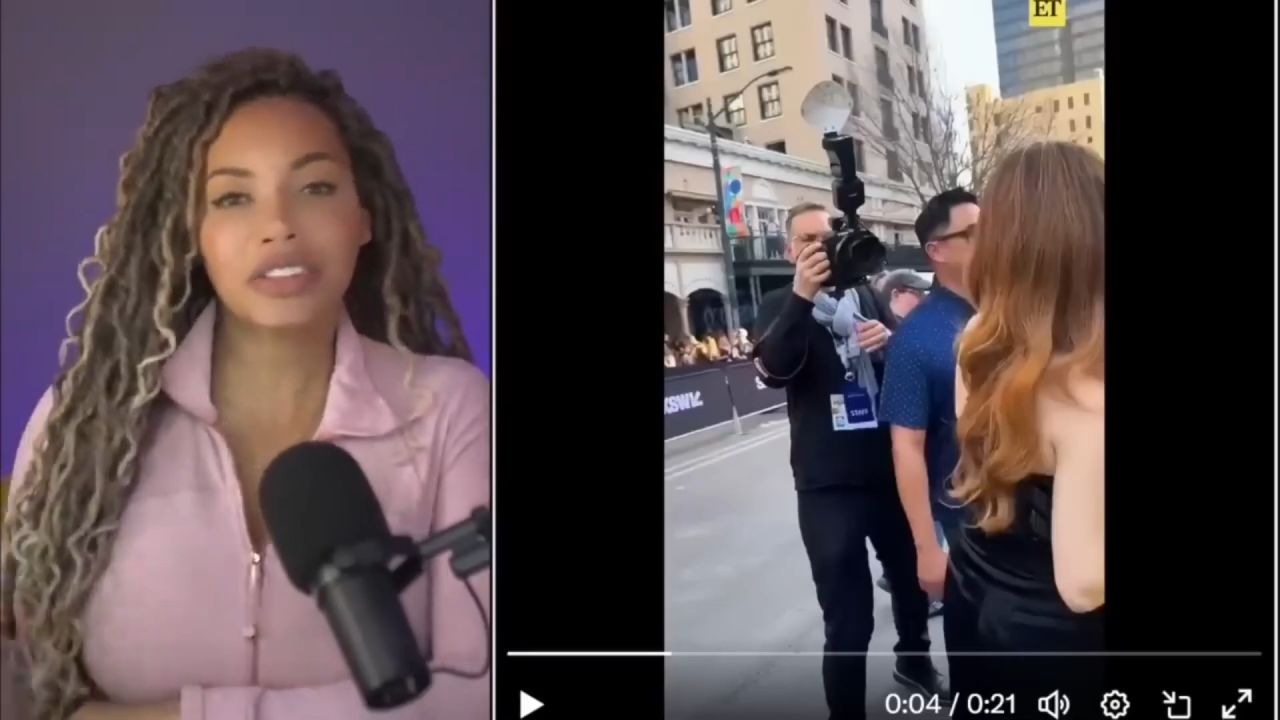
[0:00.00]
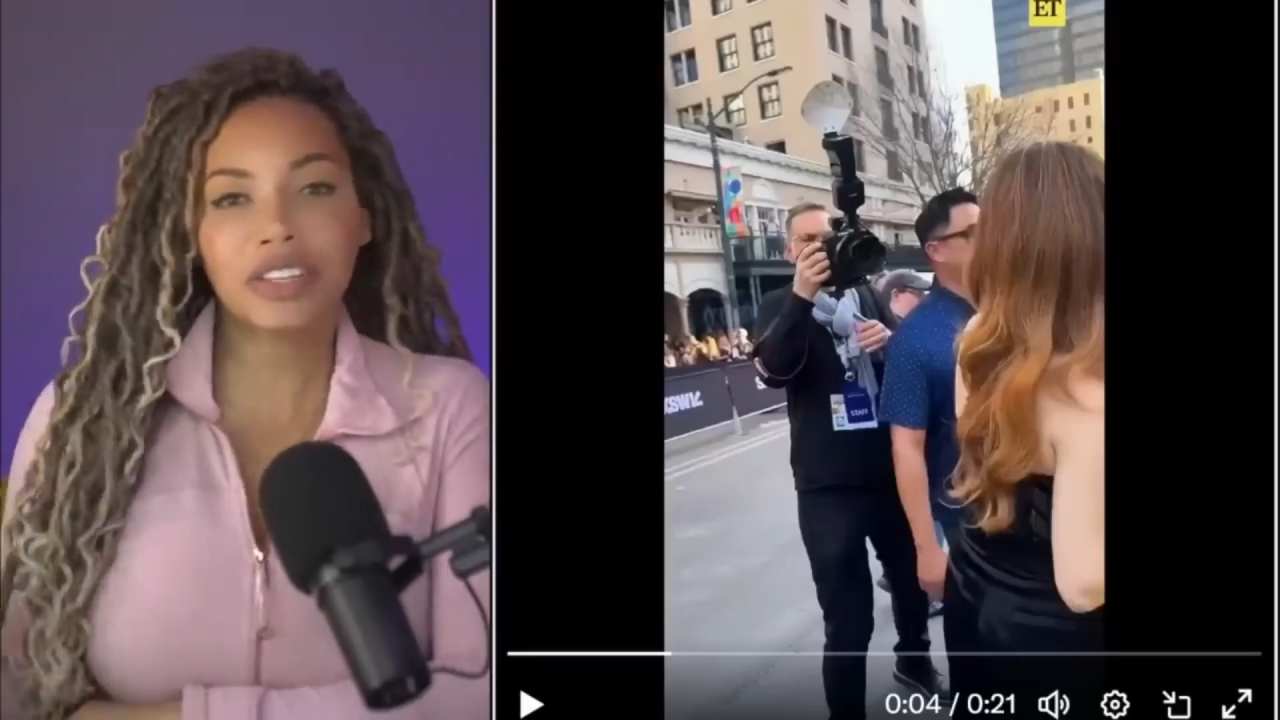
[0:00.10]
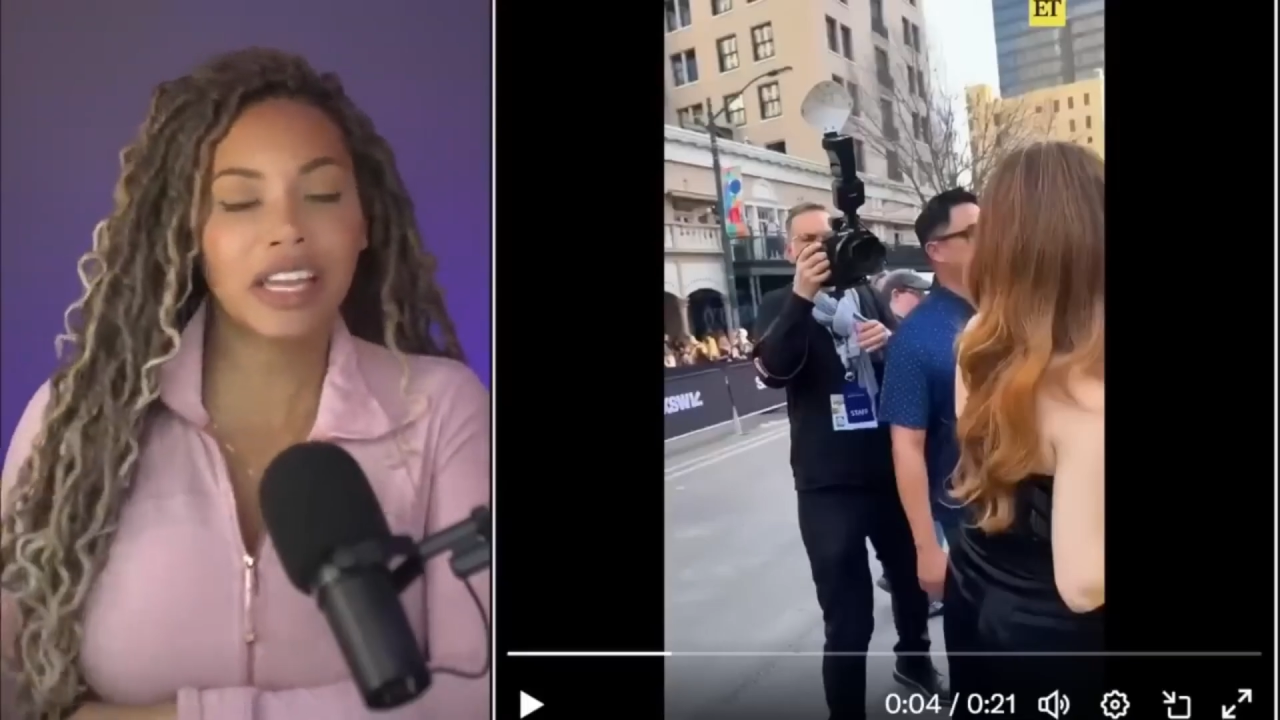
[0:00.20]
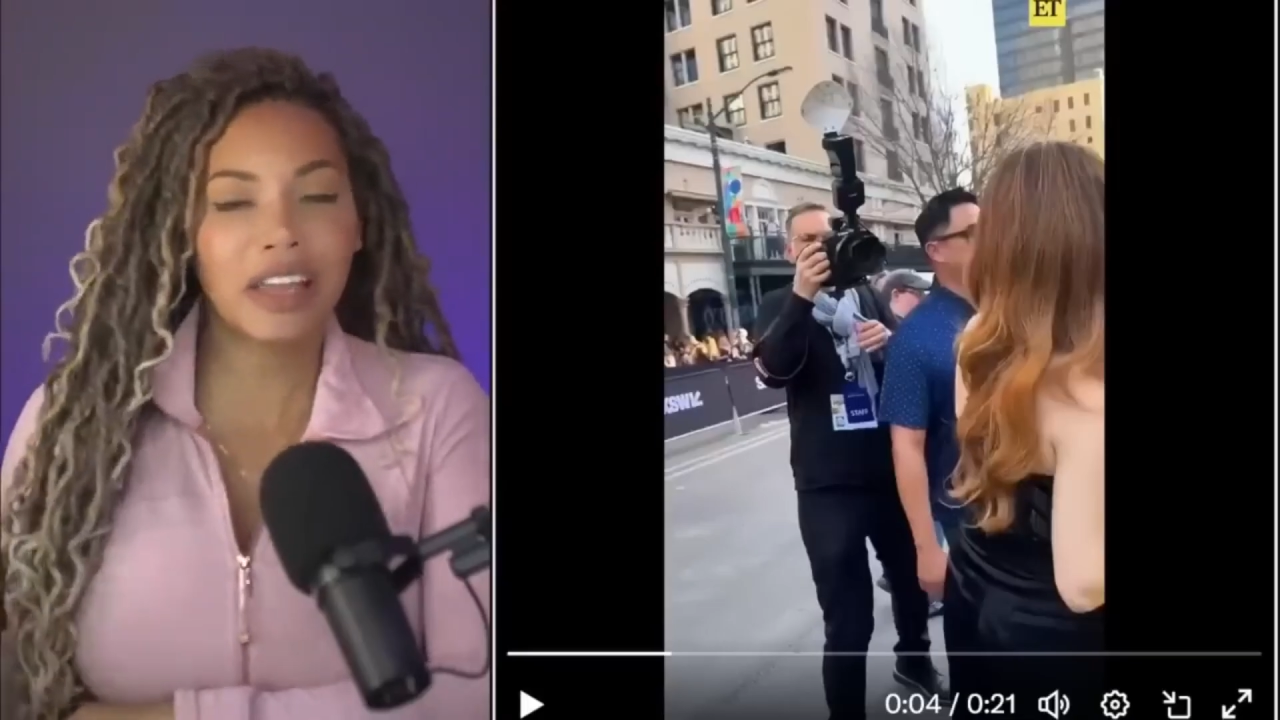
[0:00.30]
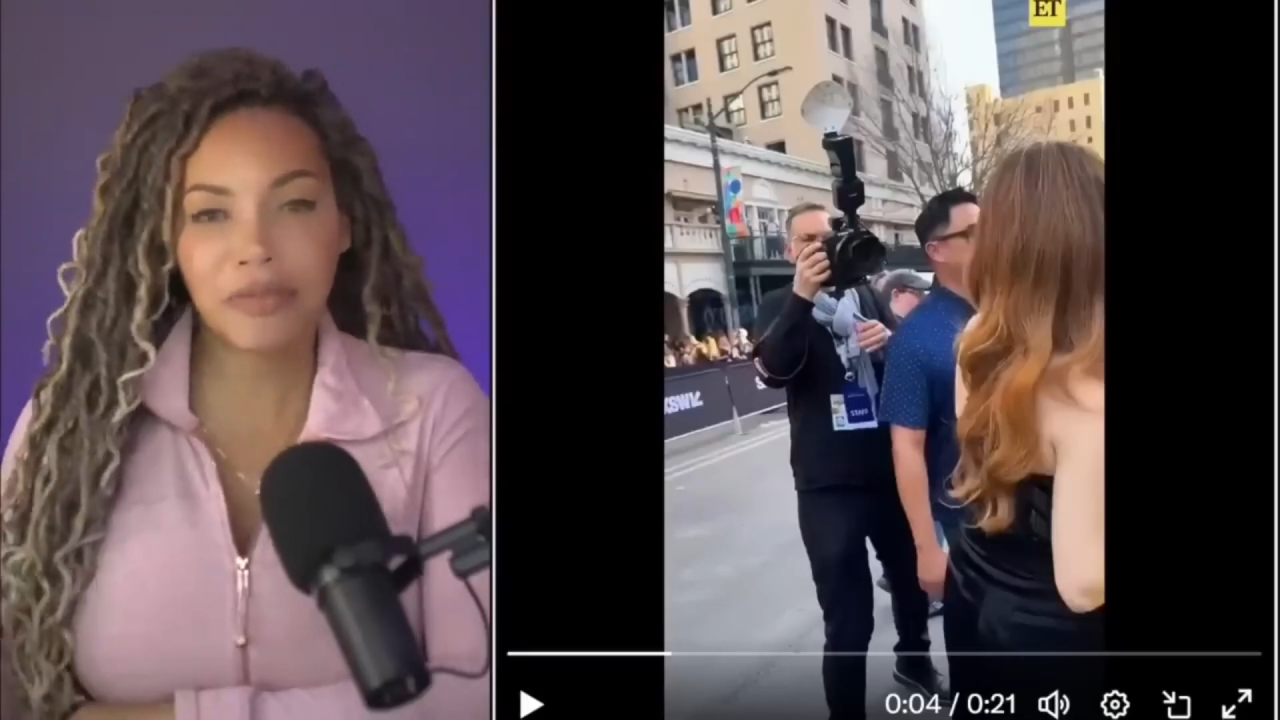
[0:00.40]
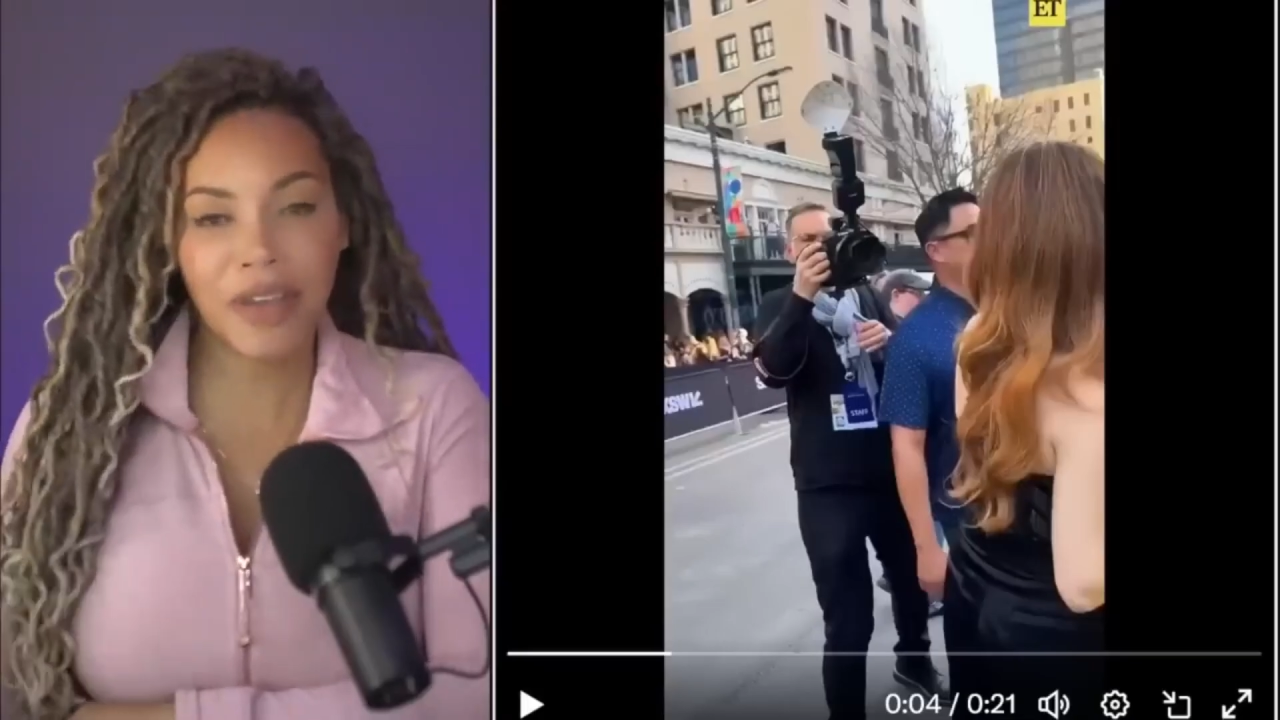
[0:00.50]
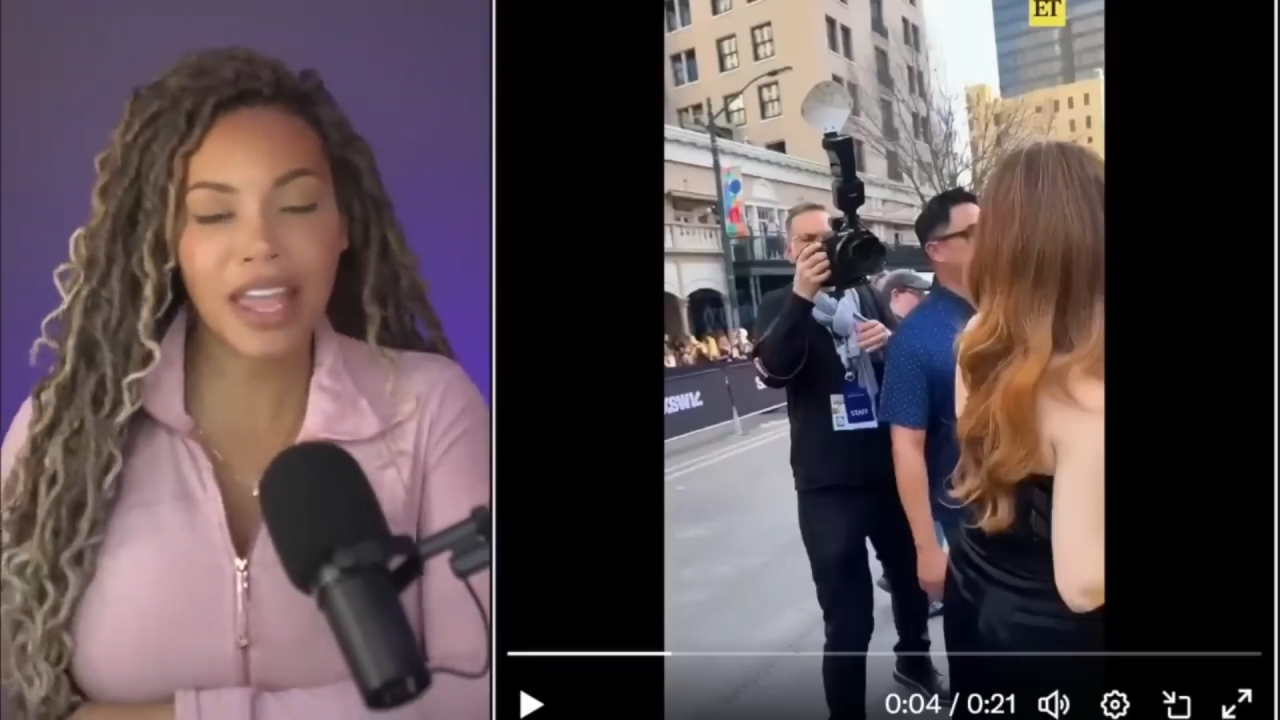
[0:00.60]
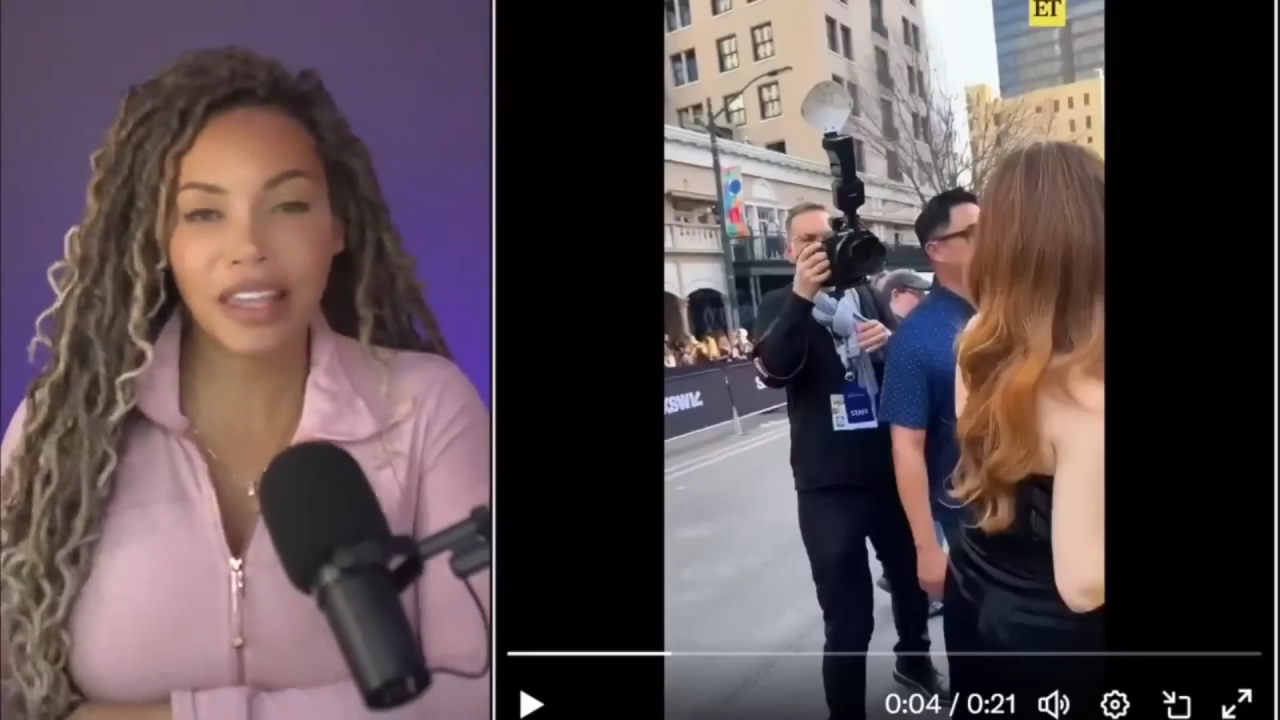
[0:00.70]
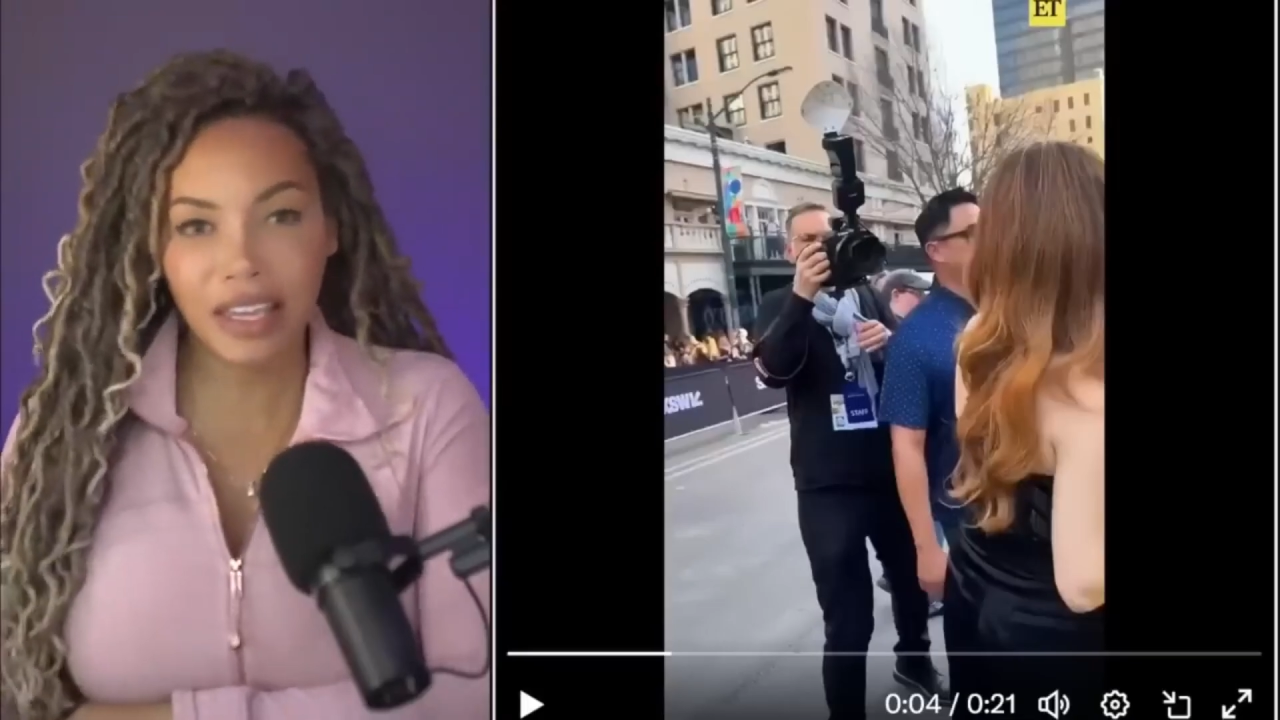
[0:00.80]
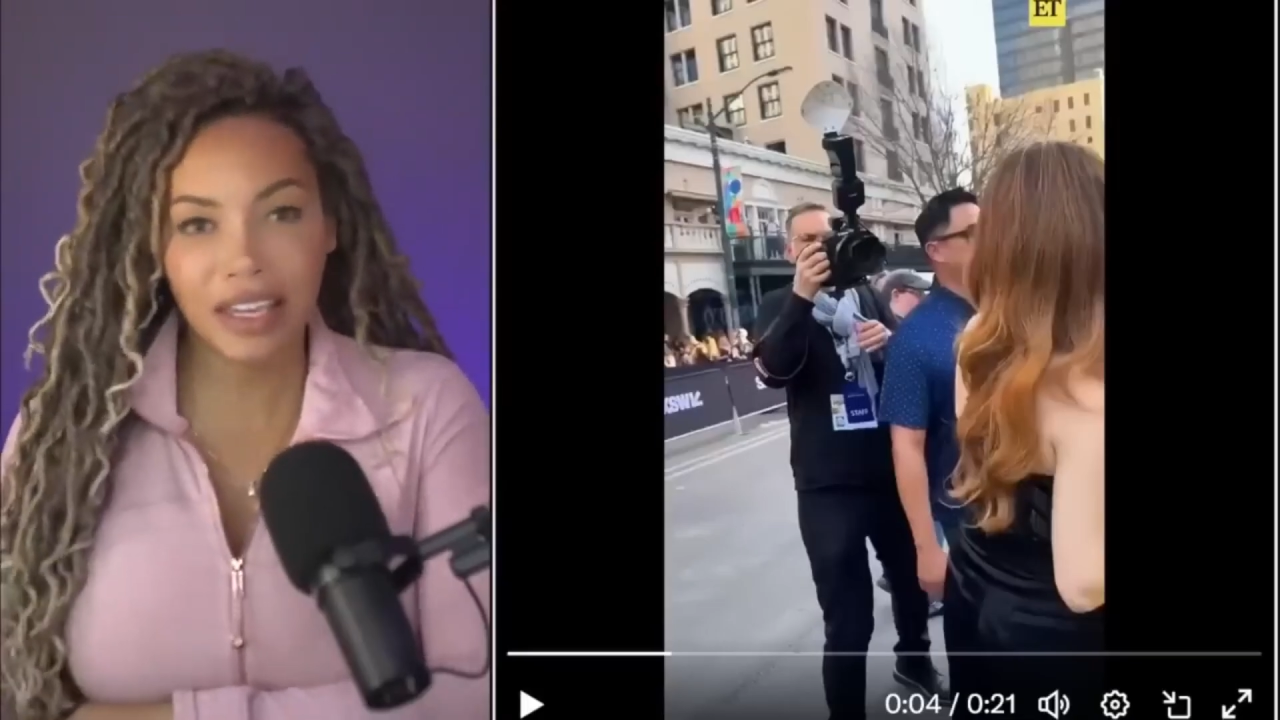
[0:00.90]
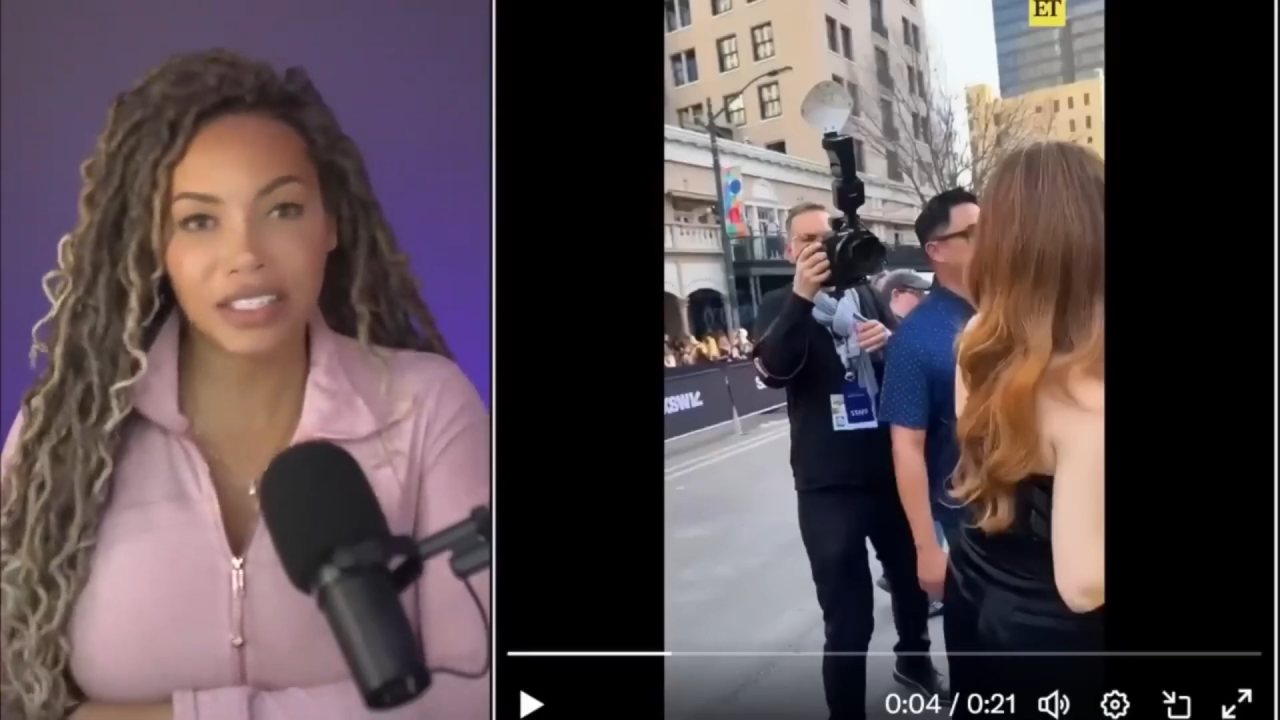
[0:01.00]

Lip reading: can't fake it.